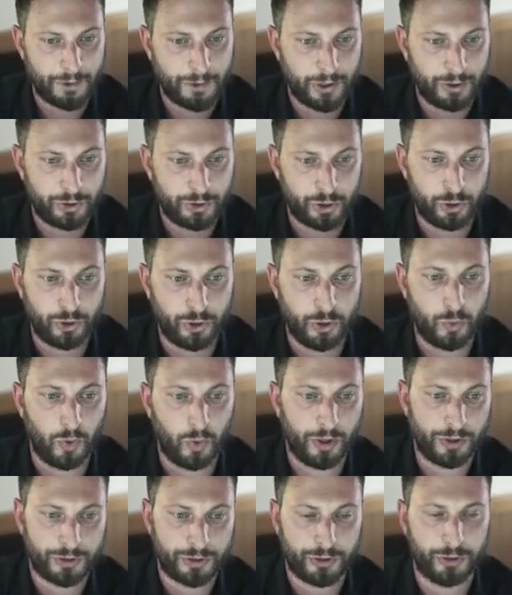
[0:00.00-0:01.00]
Do you
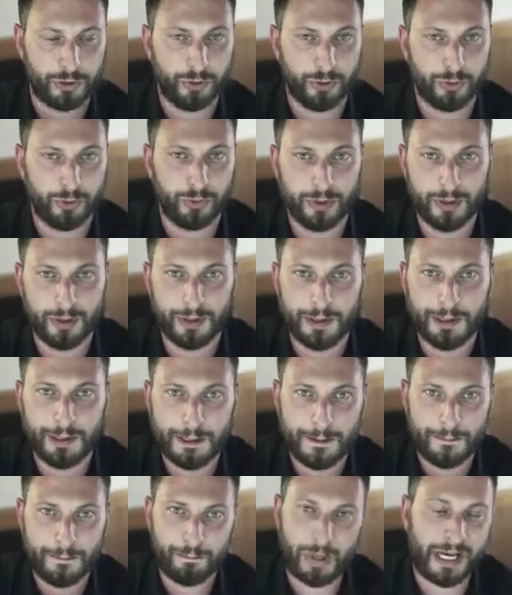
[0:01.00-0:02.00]
want to
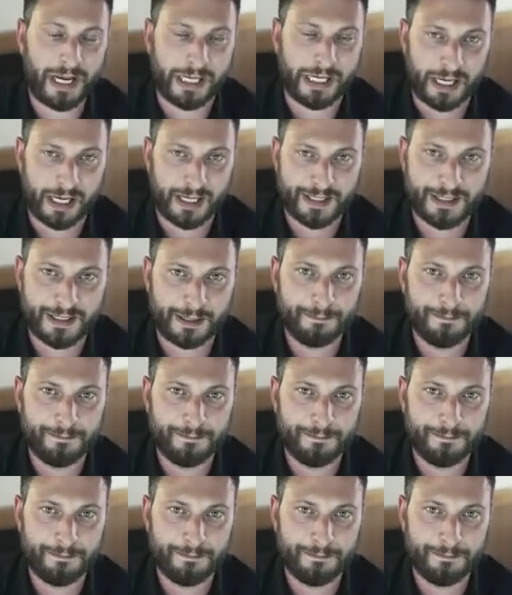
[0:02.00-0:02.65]
buy a custom?